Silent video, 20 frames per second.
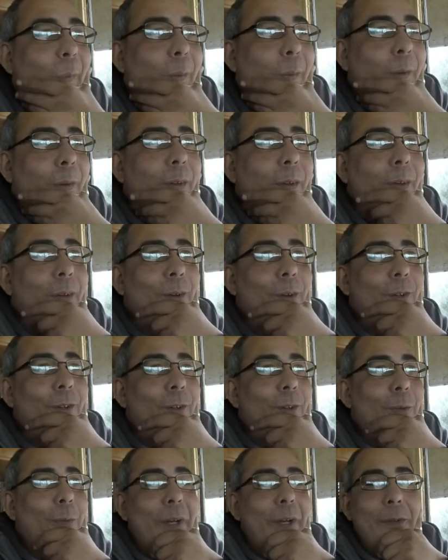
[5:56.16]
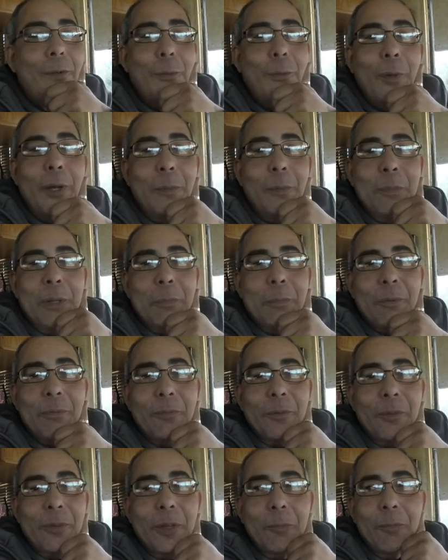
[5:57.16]
You know, there's just way too many people
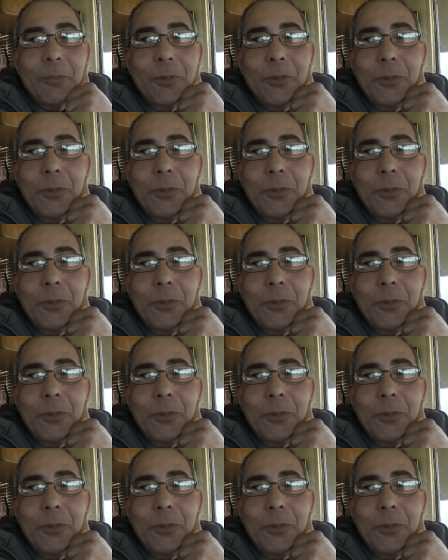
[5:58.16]
for them